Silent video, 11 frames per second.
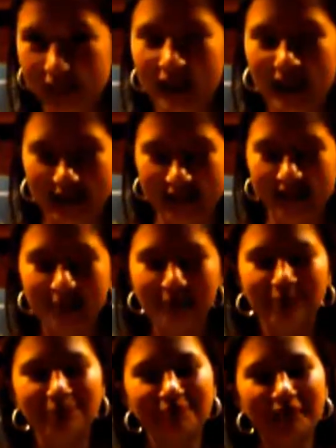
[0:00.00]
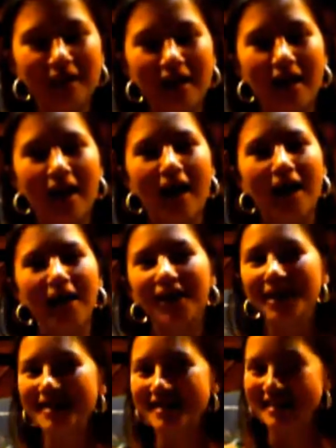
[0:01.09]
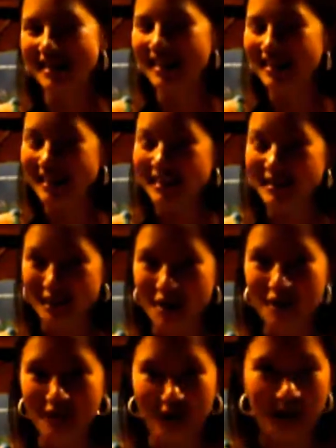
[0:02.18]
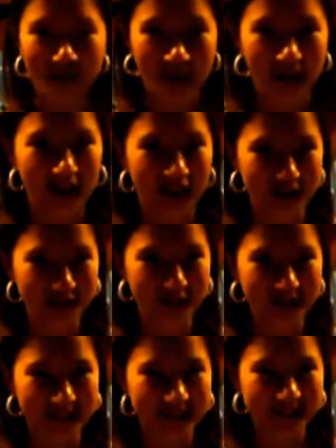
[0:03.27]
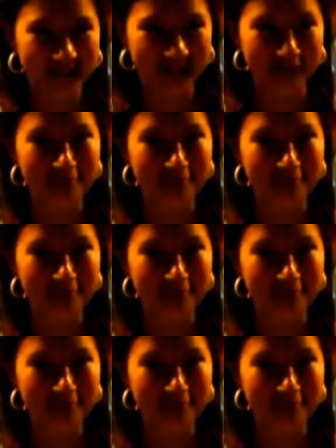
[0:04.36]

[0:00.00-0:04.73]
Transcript: Yes. It didn't go very well, as you can see,